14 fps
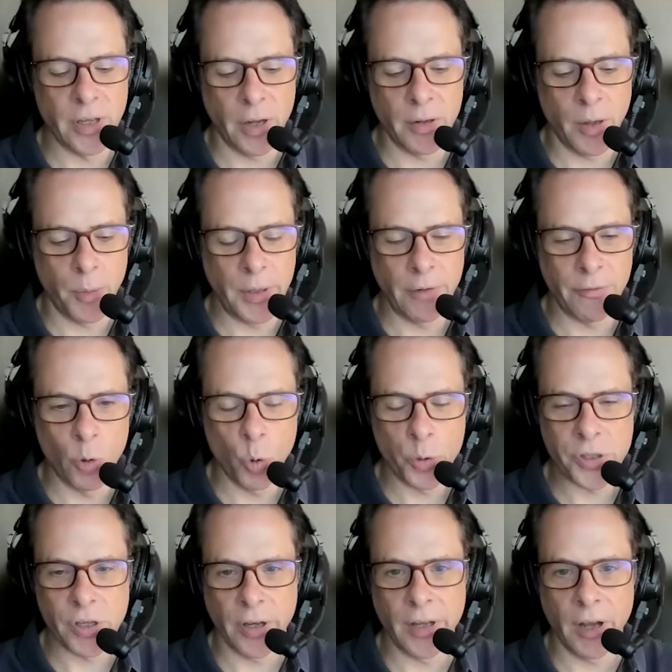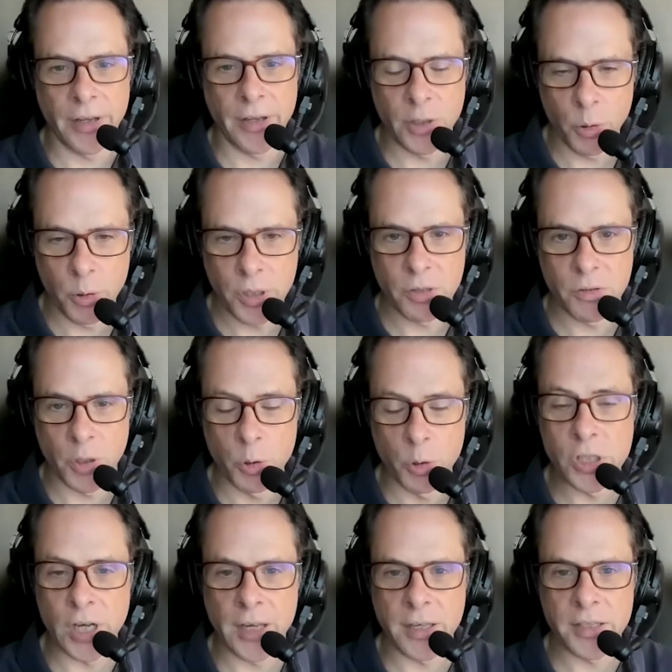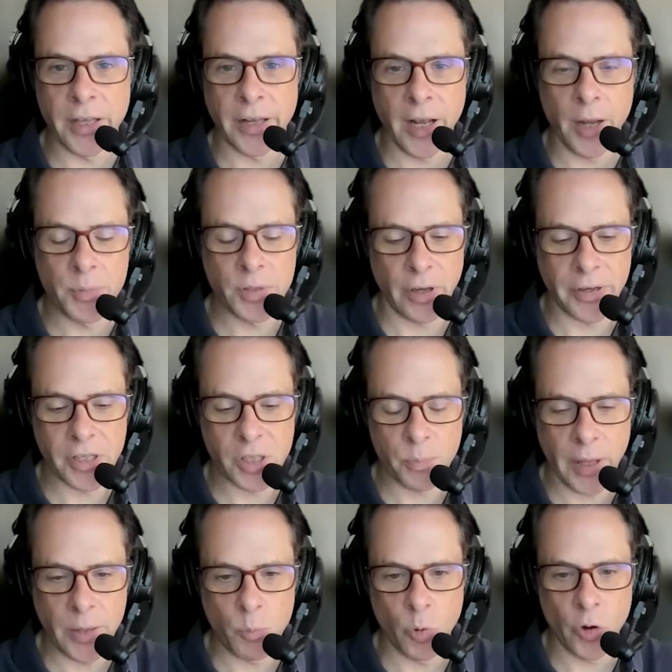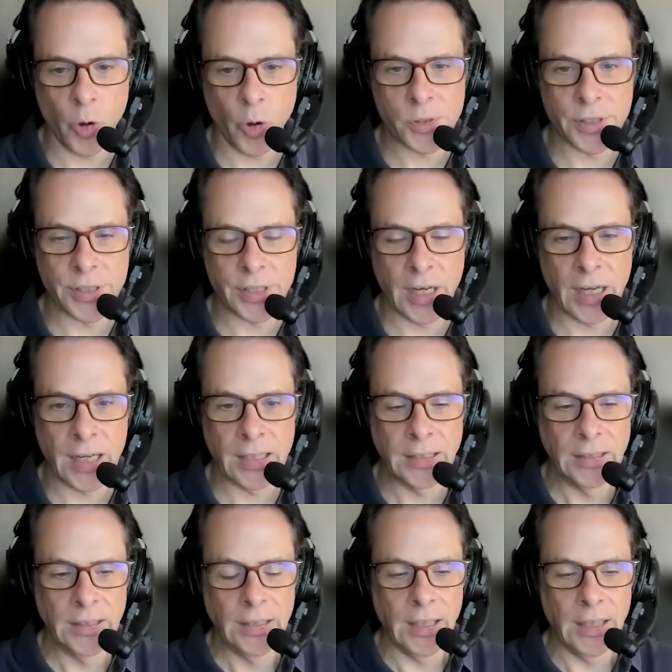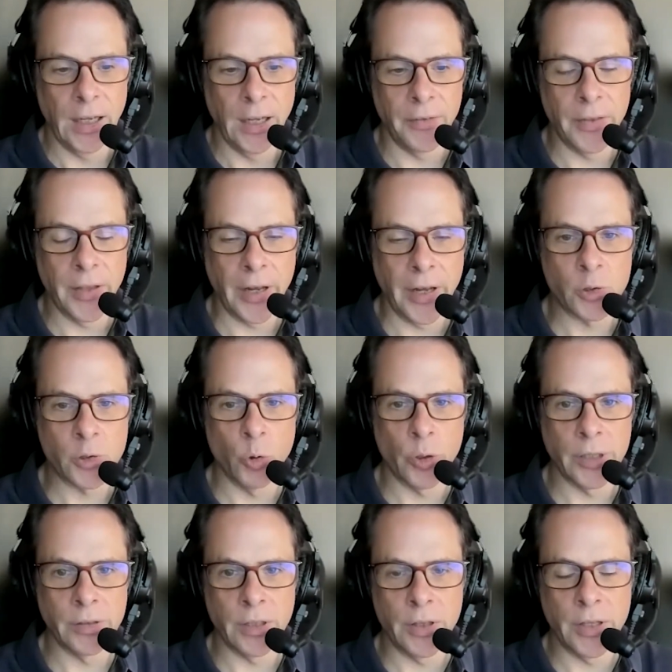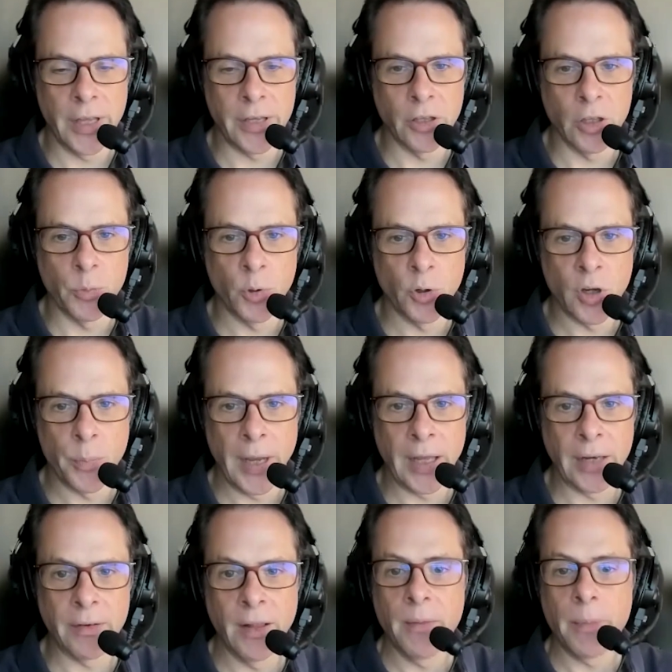I mean, of course, I do share setups. I explain what options are, and then I talk in the end of the book about